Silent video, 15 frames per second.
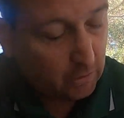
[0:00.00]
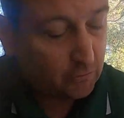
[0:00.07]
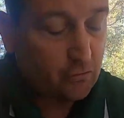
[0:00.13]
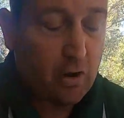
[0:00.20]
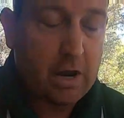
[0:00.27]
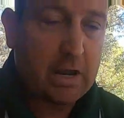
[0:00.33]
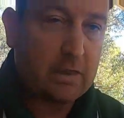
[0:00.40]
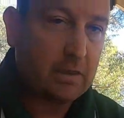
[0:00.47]

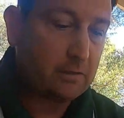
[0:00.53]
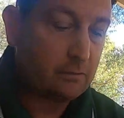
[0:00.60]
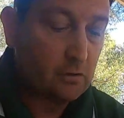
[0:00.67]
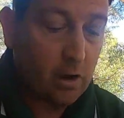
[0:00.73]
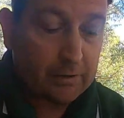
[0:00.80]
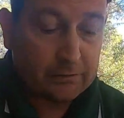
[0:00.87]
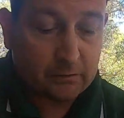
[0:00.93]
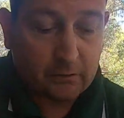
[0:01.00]
Try and get this
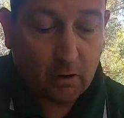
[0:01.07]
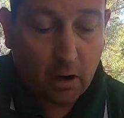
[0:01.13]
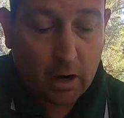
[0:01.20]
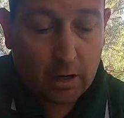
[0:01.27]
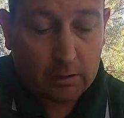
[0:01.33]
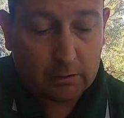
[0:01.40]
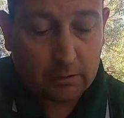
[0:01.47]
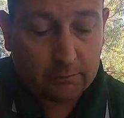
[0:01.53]
nice and
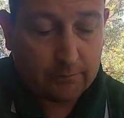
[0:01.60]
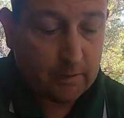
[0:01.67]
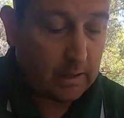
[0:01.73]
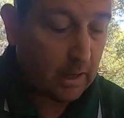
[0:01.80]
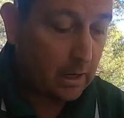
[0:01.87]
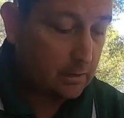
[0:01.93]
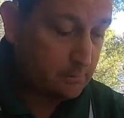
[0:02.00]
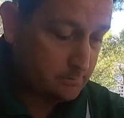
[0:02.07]
tight if you
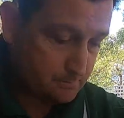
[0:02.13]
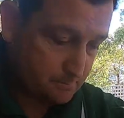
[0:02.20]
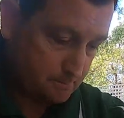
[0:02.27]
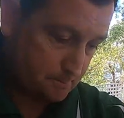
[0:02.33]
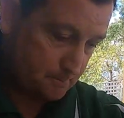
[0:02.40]
can.